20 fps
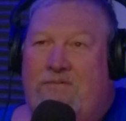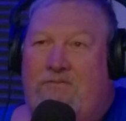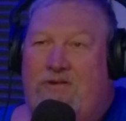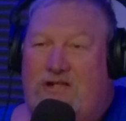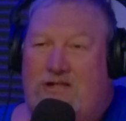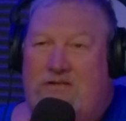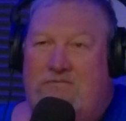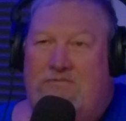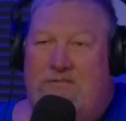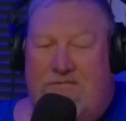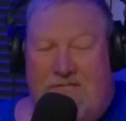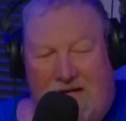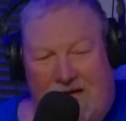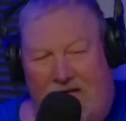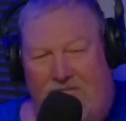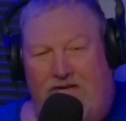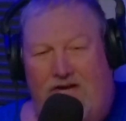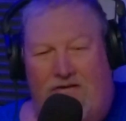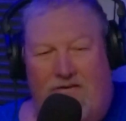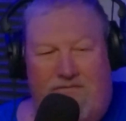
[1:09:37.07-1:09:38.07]
which,
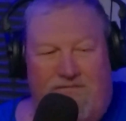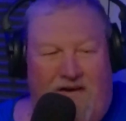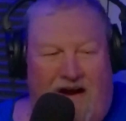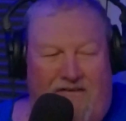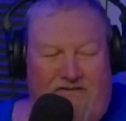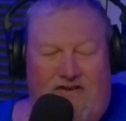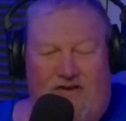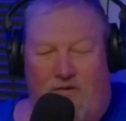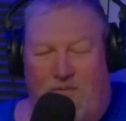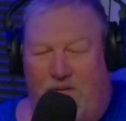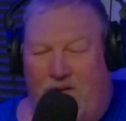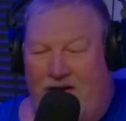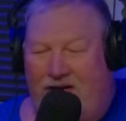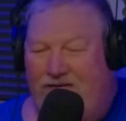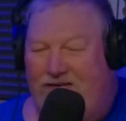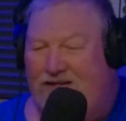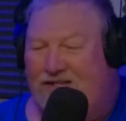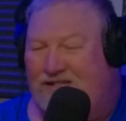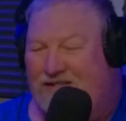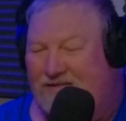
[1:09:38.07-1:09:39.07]
if you don't know what a 5-tool
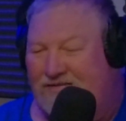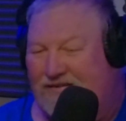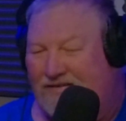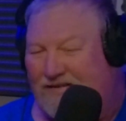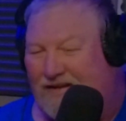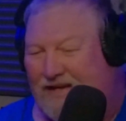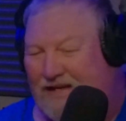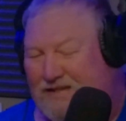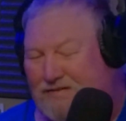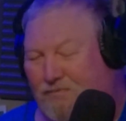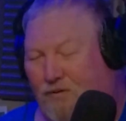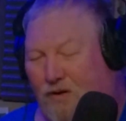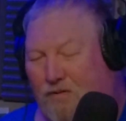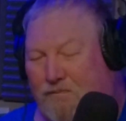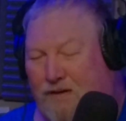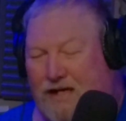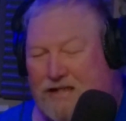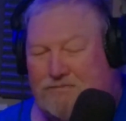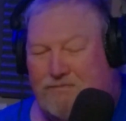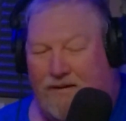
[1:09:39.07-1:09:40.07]
player is, it's more
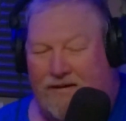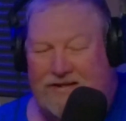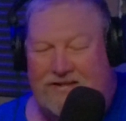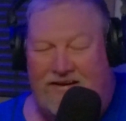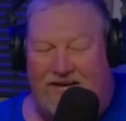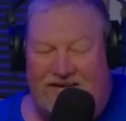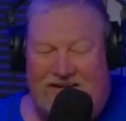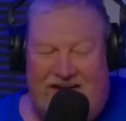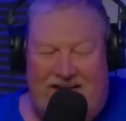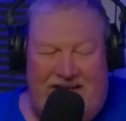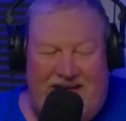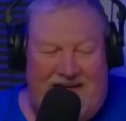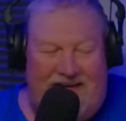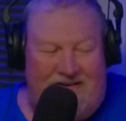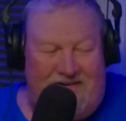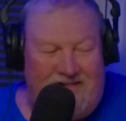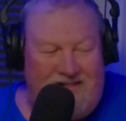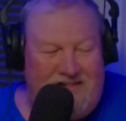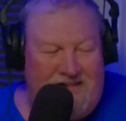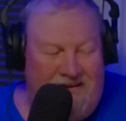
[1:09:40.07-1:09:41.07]
baseball talk than anything
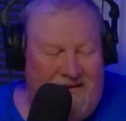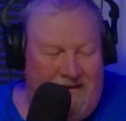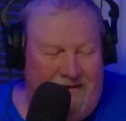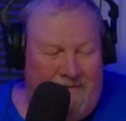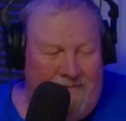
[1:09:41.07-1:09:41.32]
else.